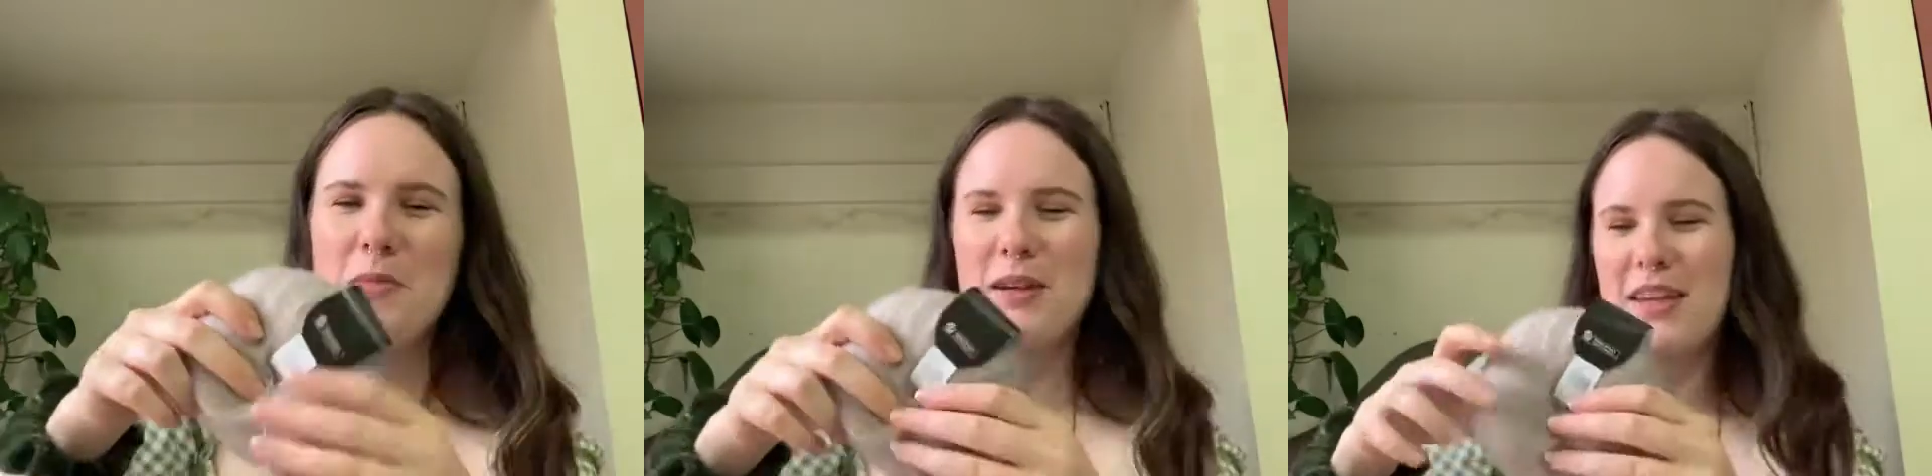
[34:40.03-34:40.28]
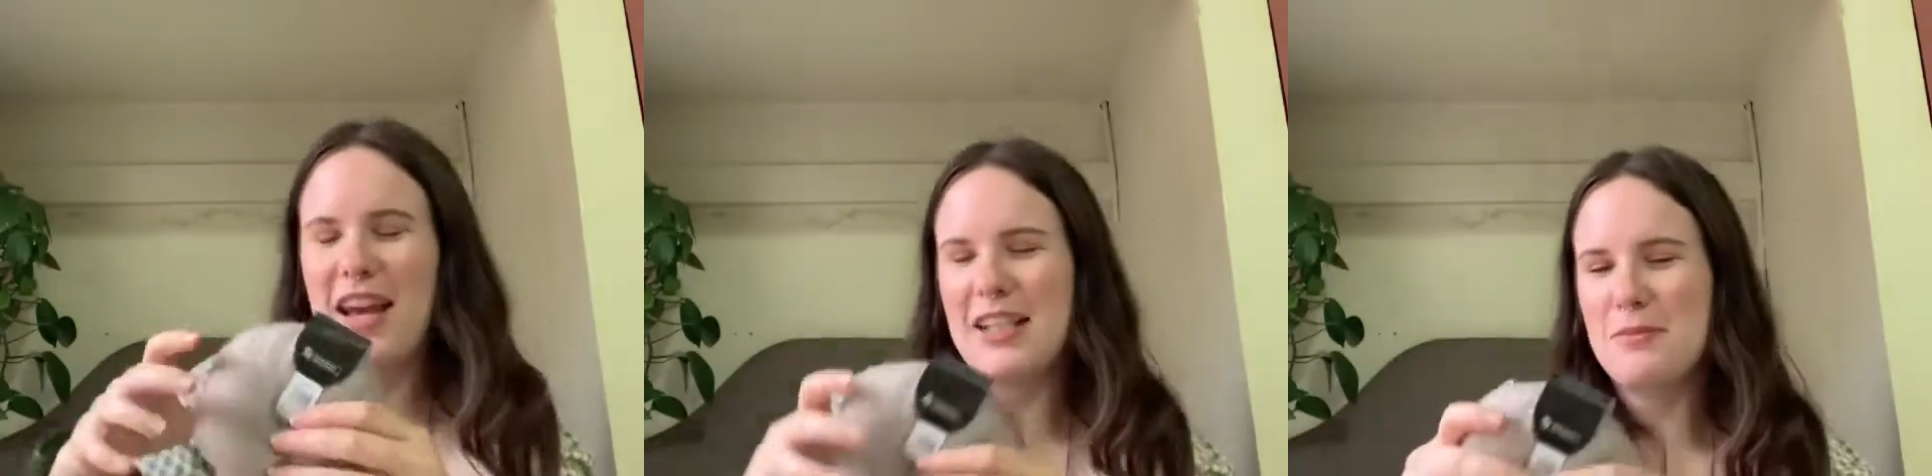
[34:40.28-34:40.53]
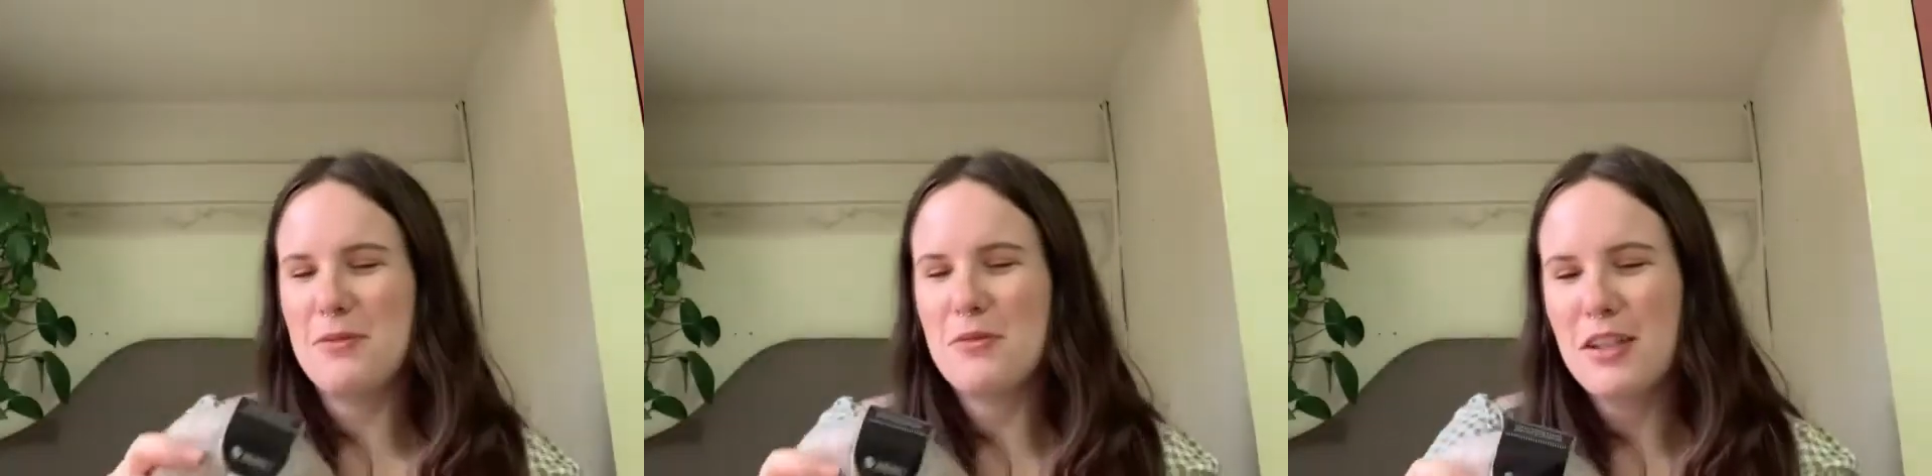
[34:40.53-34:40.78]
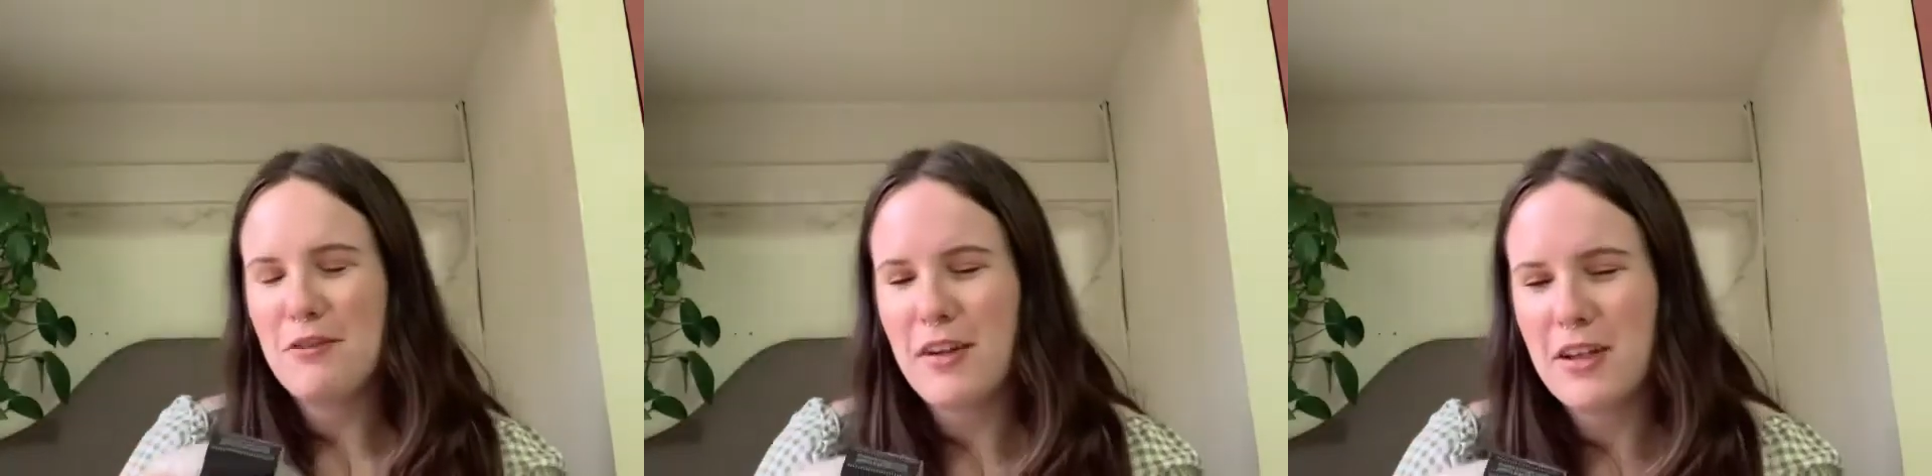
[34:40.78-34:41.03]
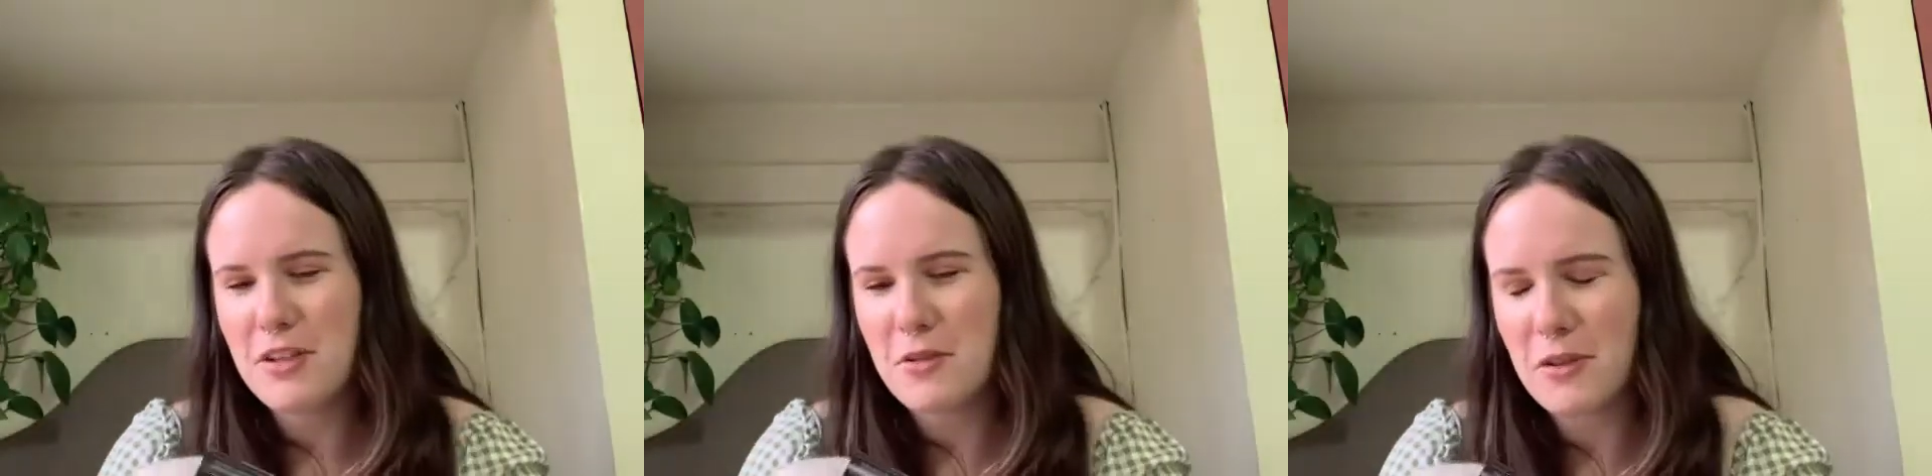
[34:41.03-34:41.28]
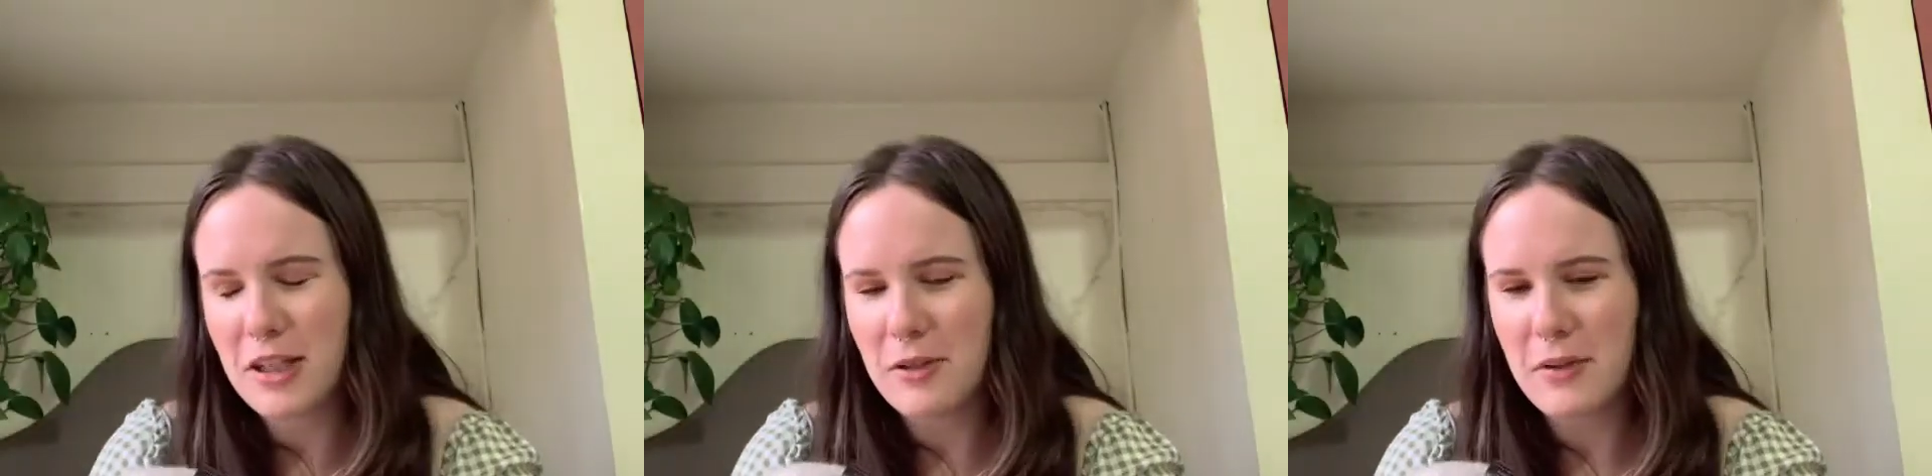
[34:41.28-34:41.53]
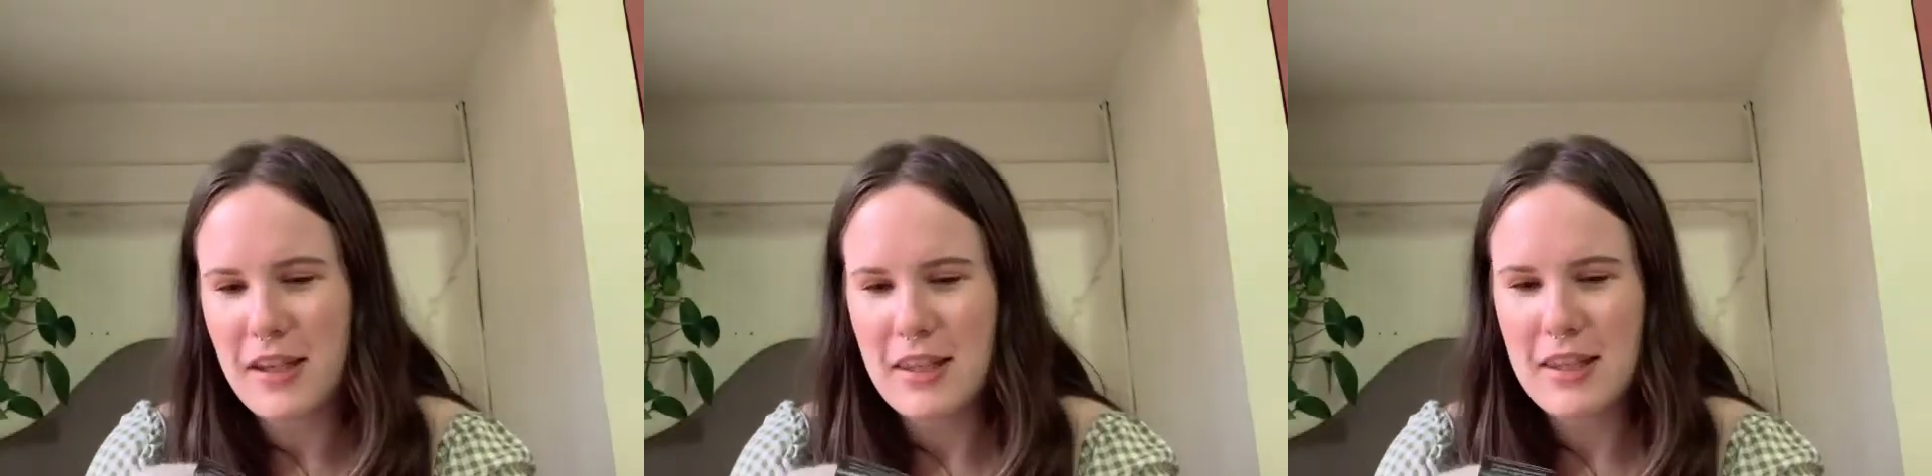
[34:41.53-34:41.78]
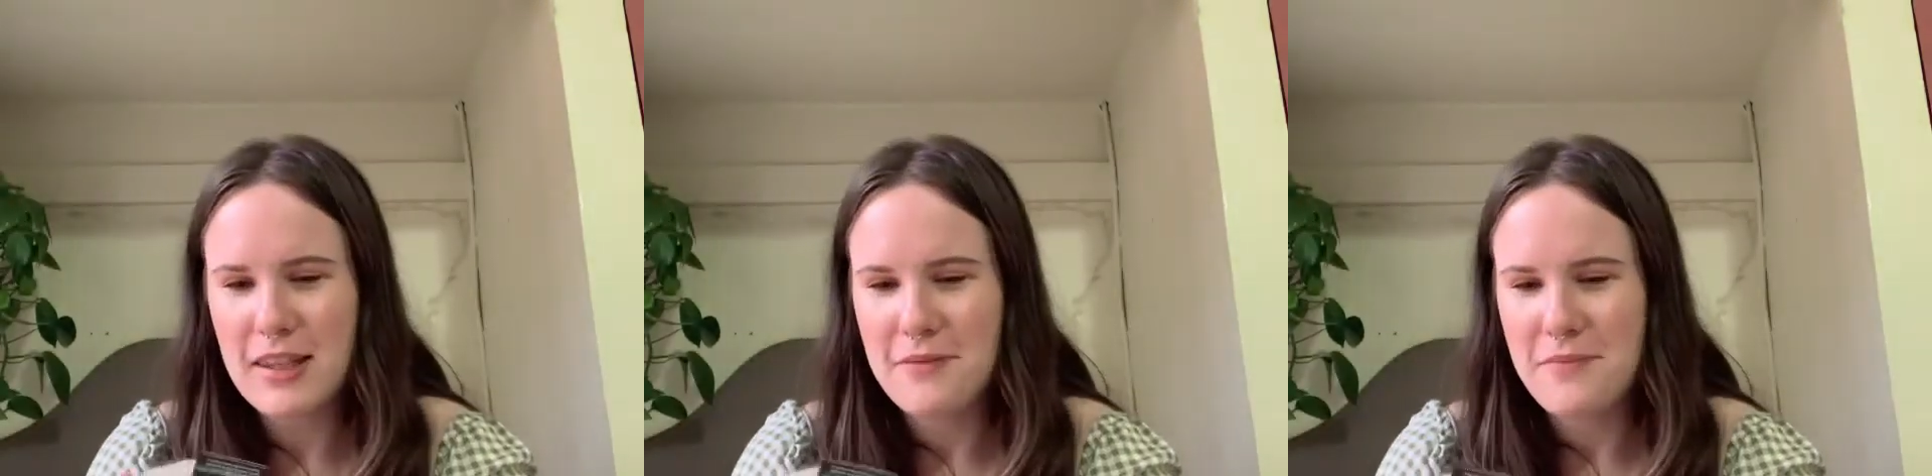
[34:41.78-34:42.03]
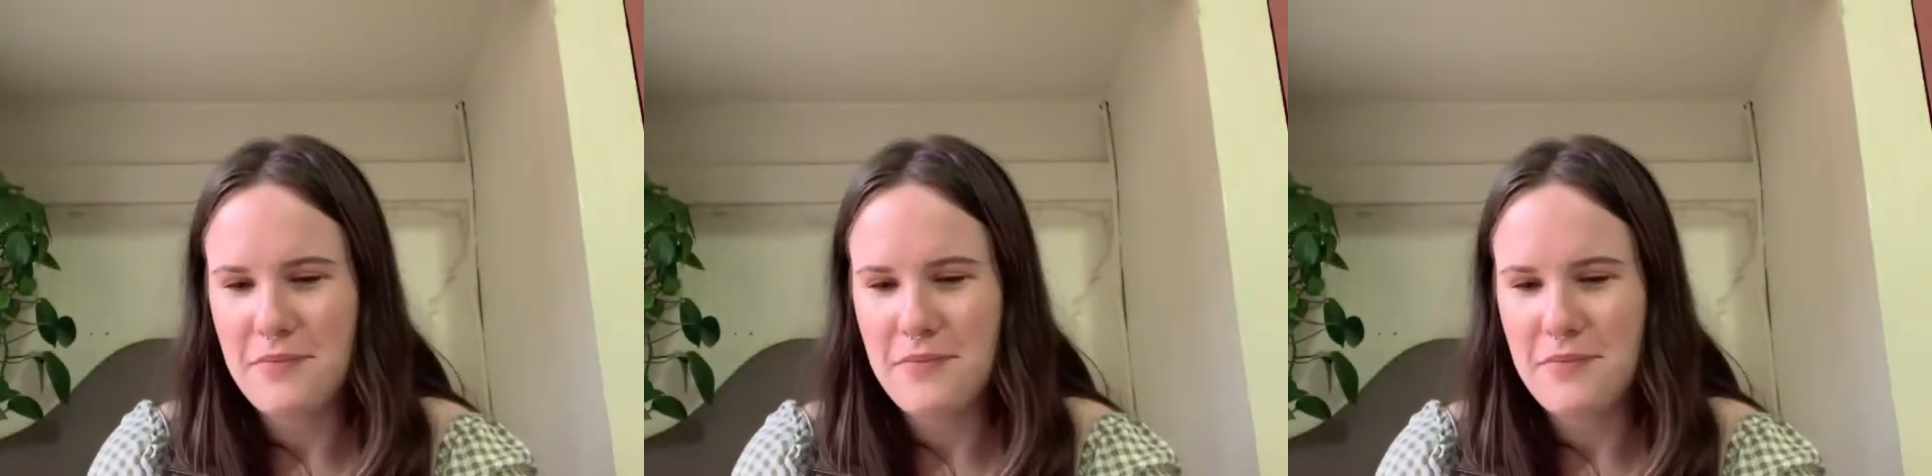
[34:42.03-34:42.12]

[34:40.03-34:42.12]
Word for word: but yeah, it's been really fun to work with.